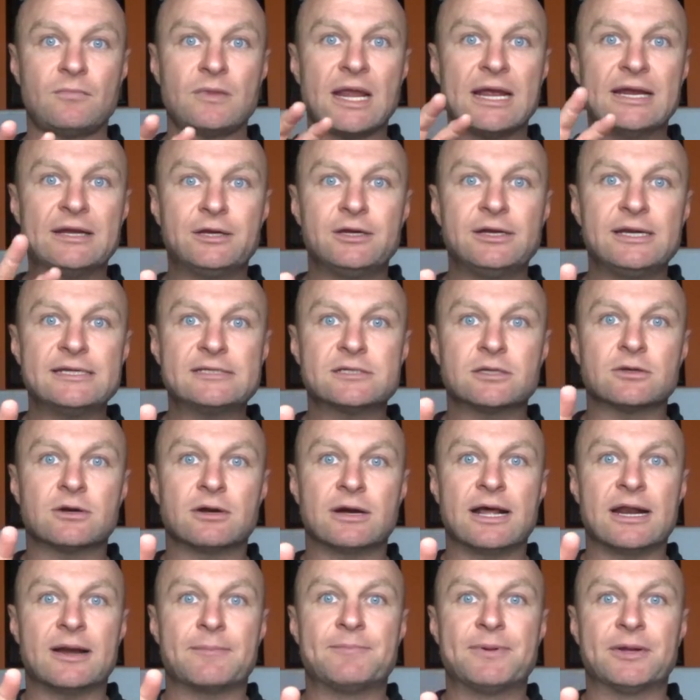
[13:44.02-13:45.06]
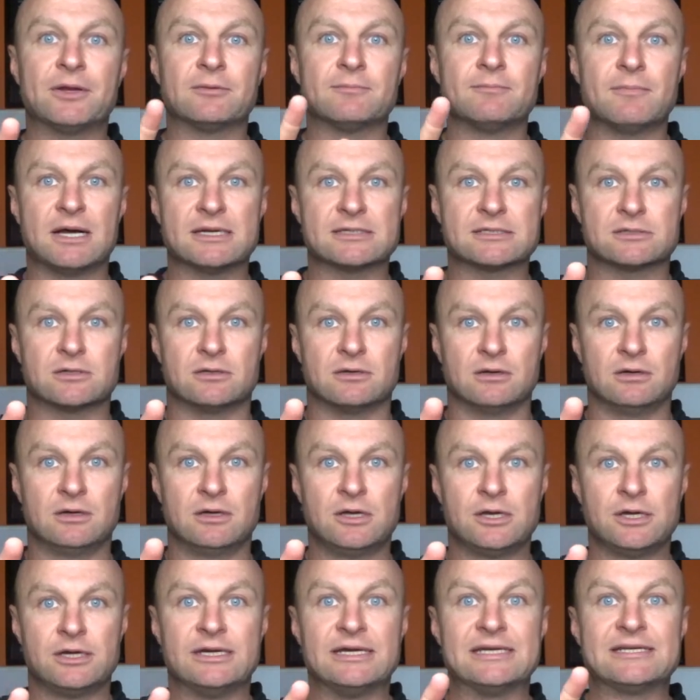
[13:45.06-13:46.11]
And you need to learn how to build muscle.
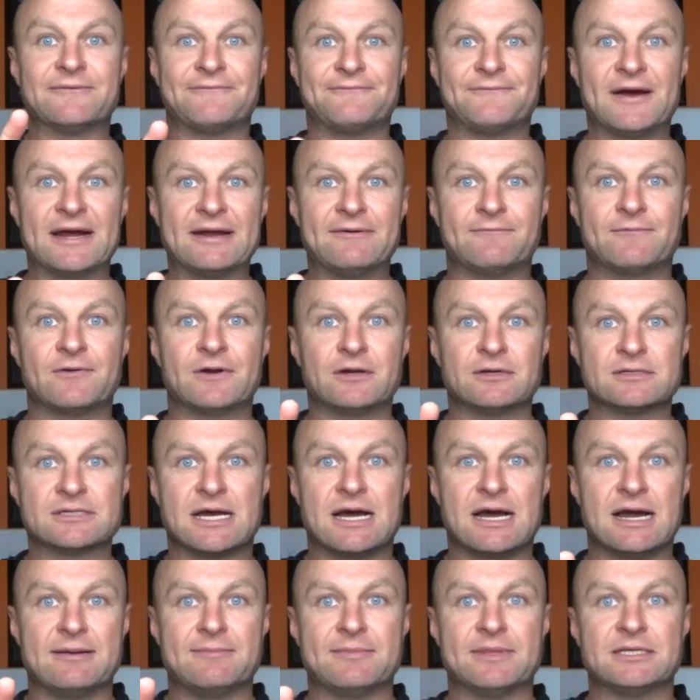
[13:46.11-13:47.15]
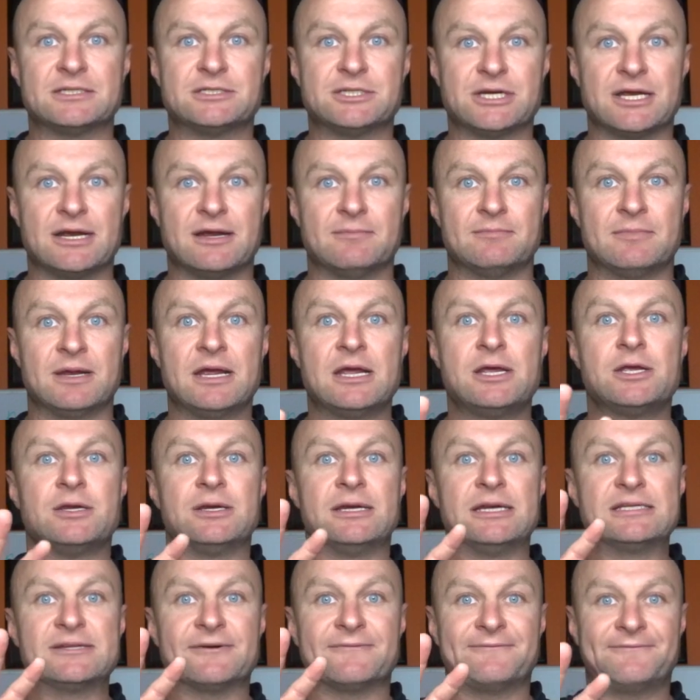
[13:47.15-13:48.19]
You need to fight for your time in the gym. You
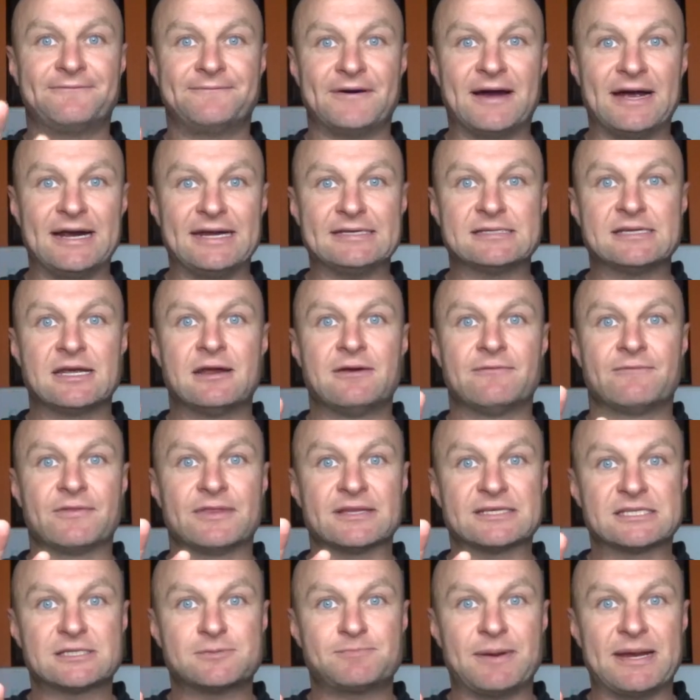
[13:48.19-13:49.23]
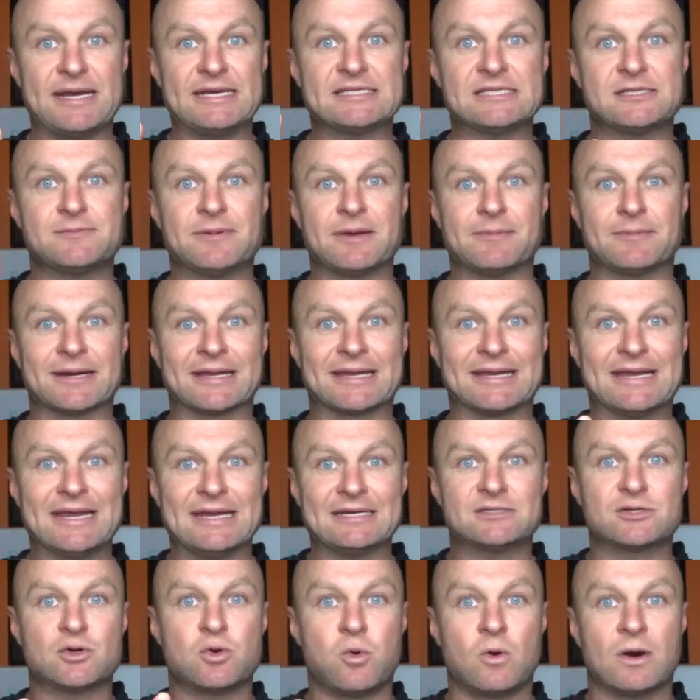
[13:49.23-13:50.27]
need to fight for the space to be able to
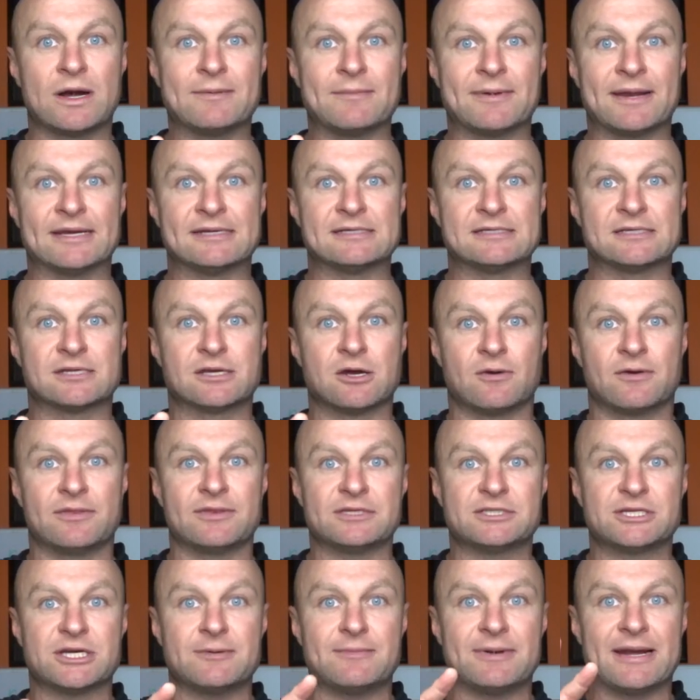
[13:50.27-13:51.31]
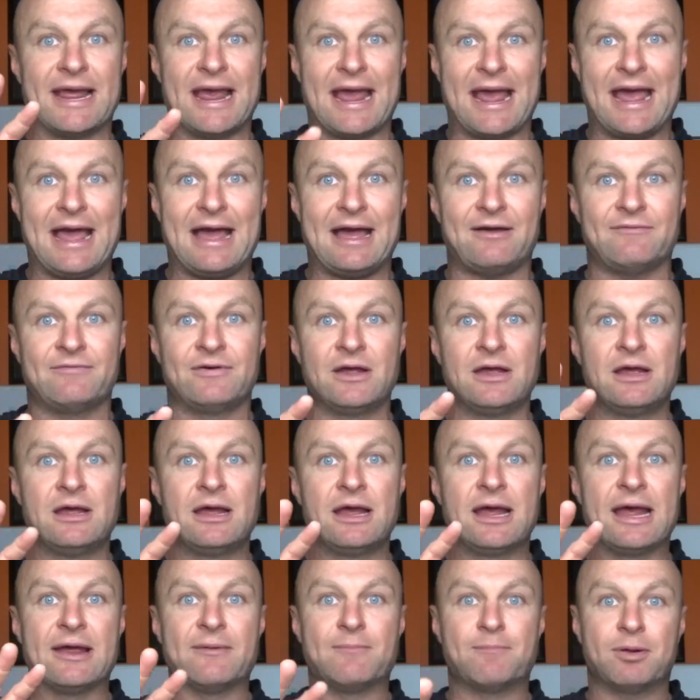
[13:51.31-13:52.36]
get 20 minutes to go to the gym and have
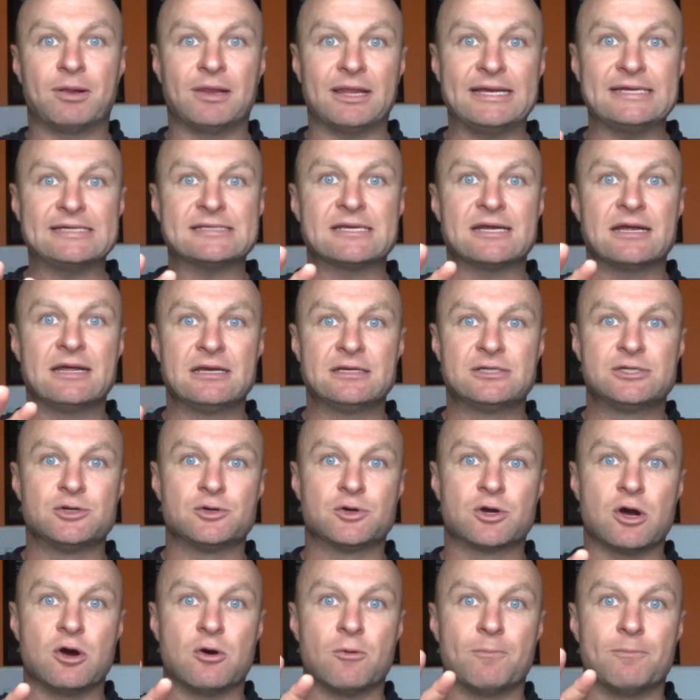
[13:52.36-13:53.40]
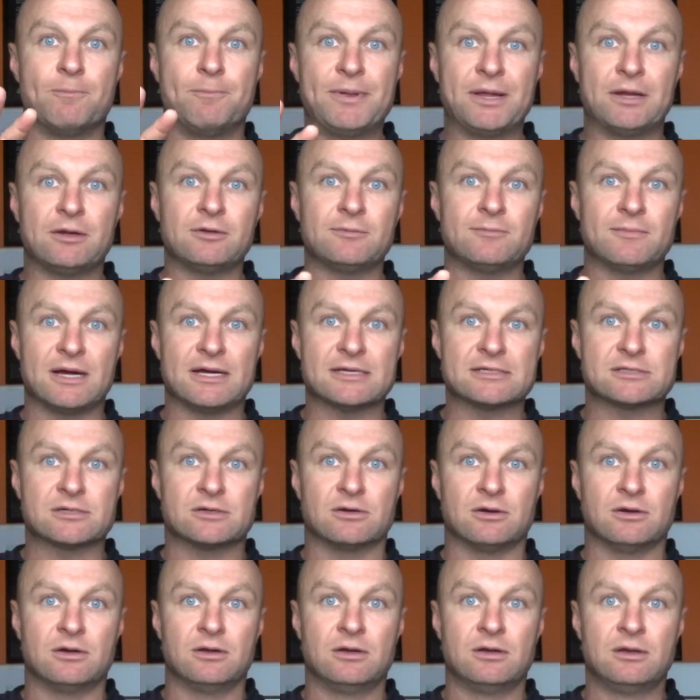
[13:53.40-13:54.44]
a place to go build
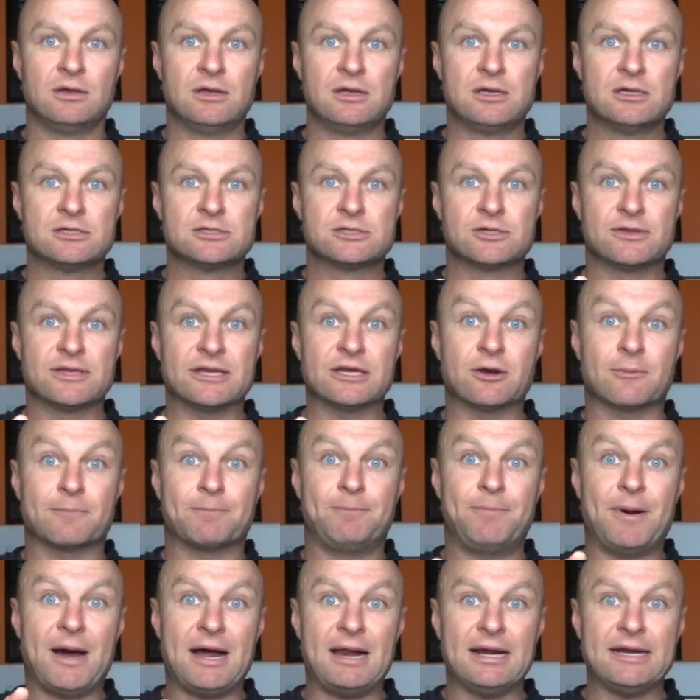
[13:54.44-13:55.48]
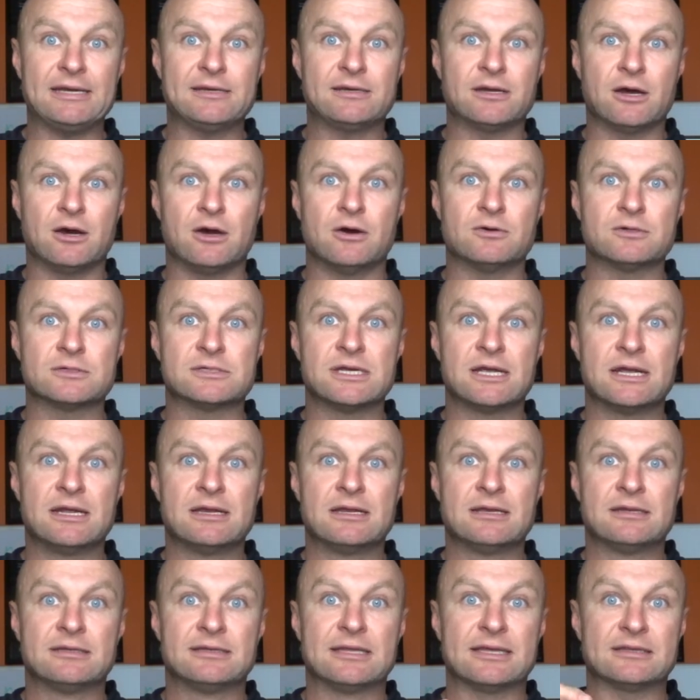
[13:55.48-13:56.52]
muscle so that your body knows
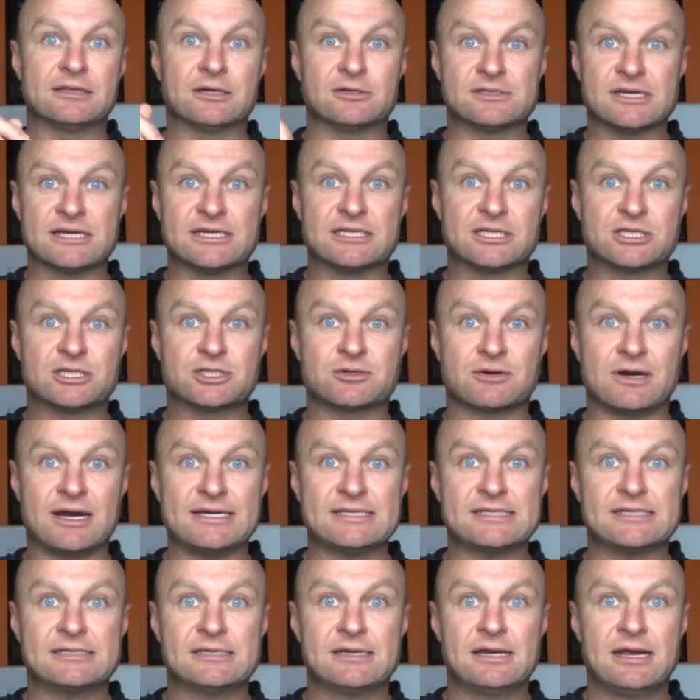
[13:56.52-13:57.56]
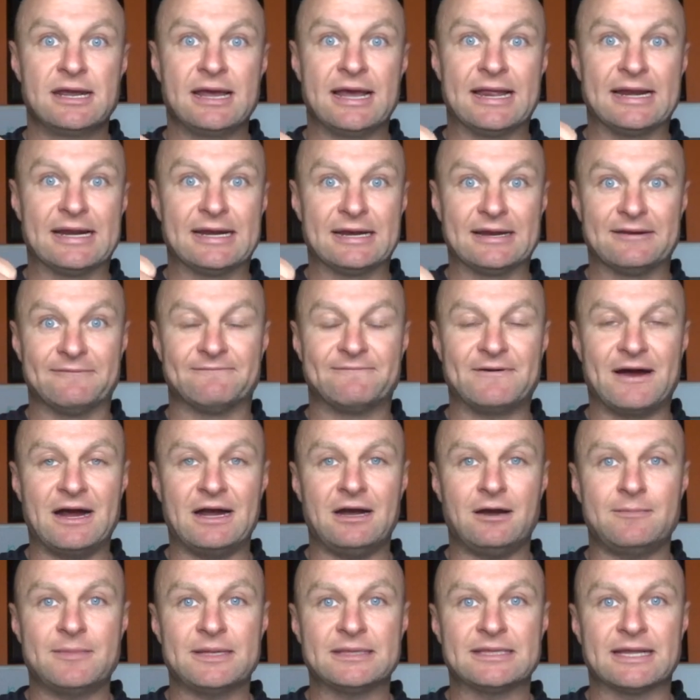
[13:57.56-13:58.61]
that there's a stress and an
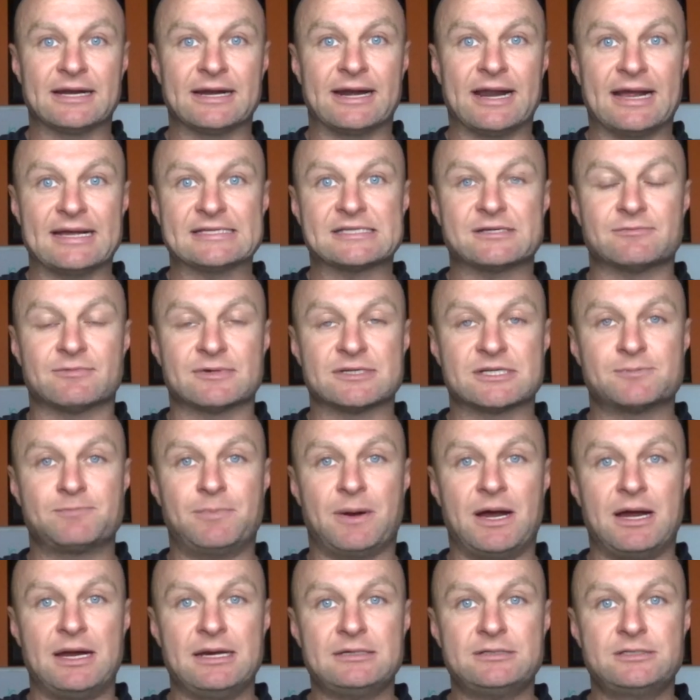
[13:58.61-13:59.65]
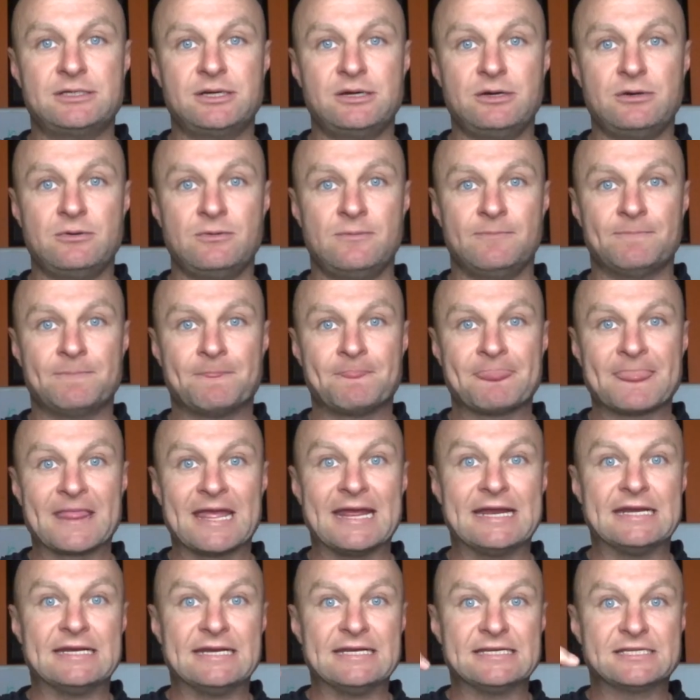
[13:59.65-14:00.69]
environment that it has to respond to.
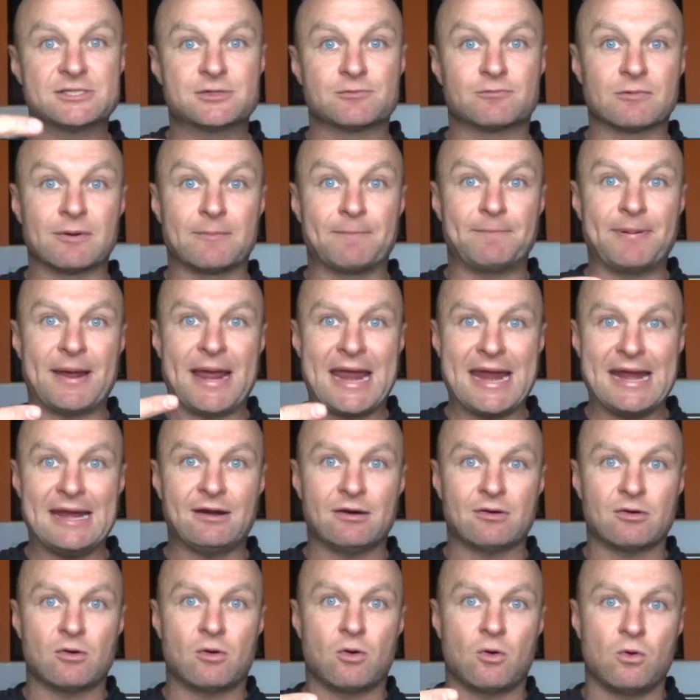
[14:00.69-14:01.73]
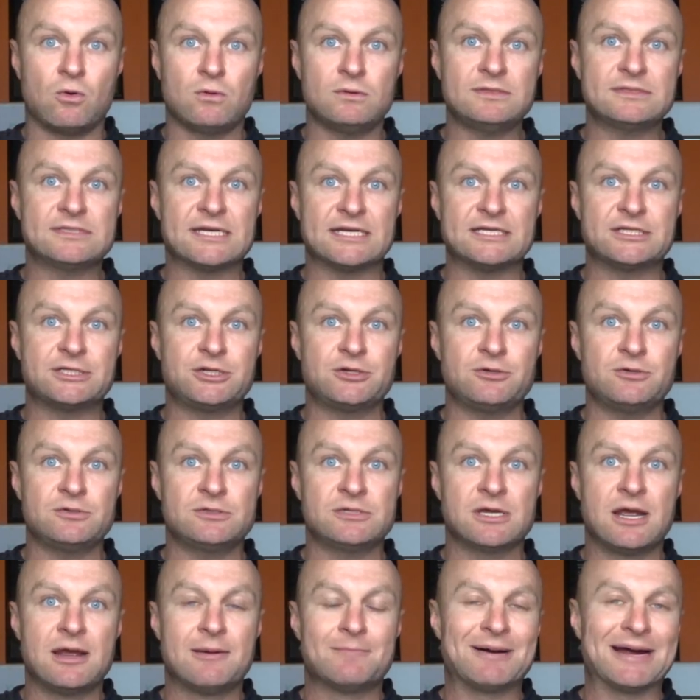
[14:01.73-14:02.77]
It needs to repair old
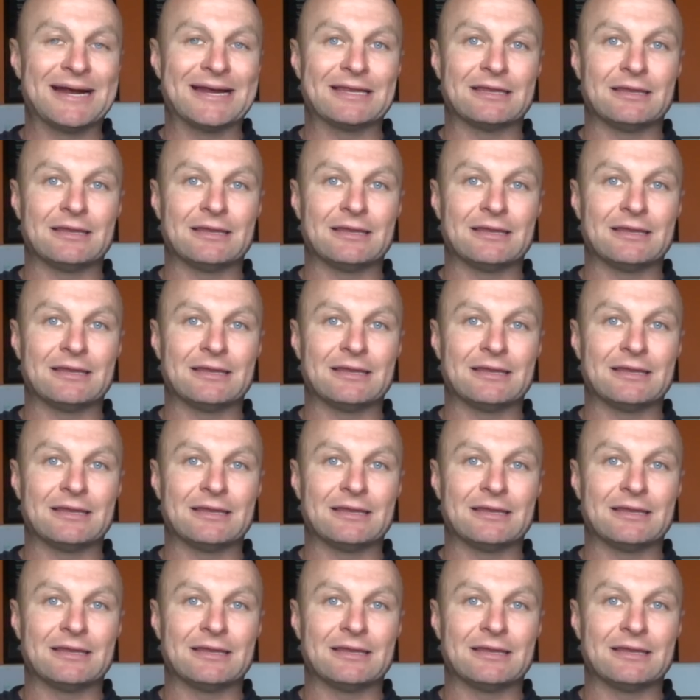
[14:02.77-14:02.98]
tissues by